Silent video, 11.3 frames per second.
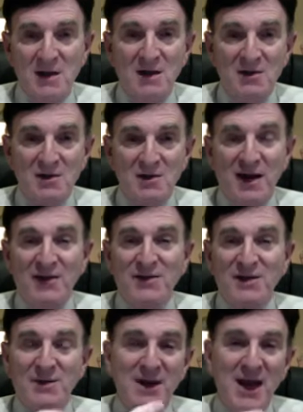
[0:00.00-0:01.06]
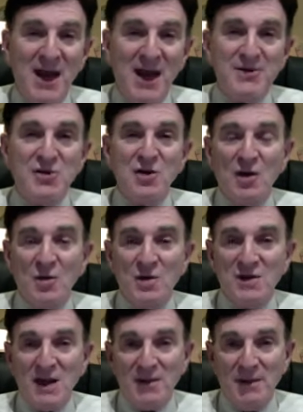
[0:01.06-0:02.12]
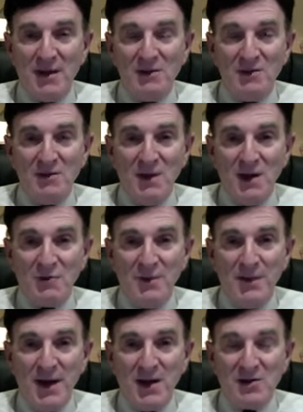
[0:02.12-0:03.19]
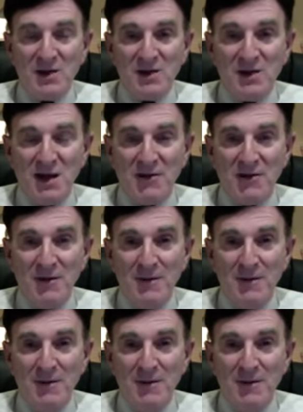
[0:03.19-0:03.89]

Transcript: So that if something happened, you could always take them out and make repairs, etc.